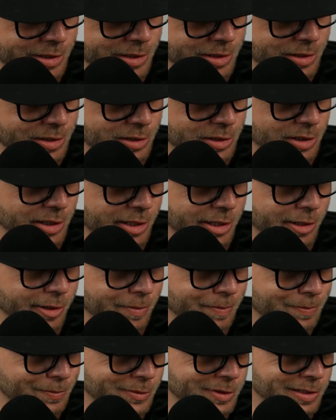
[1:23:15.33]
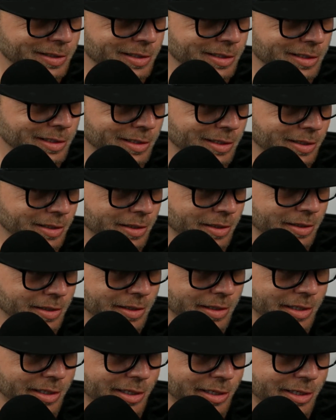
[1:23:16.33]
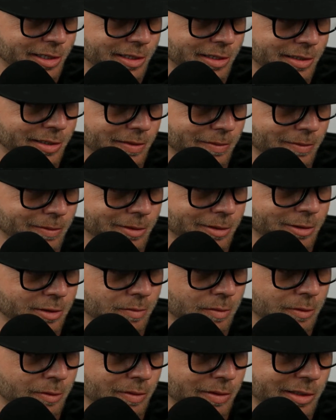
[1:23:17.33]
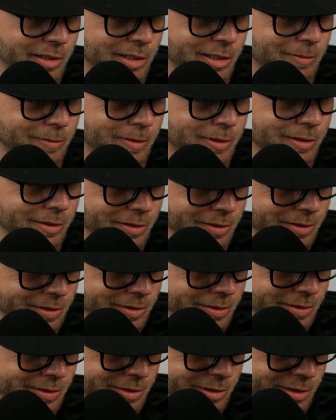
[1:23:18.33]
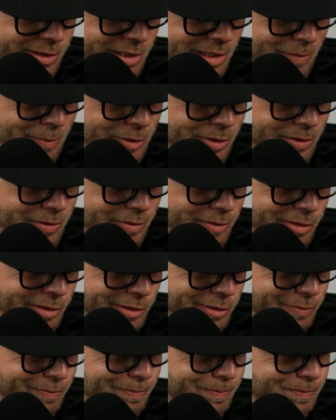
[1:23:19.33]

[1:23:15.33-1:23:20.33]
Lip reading: Share. And it'll be with anyone. Copy the link.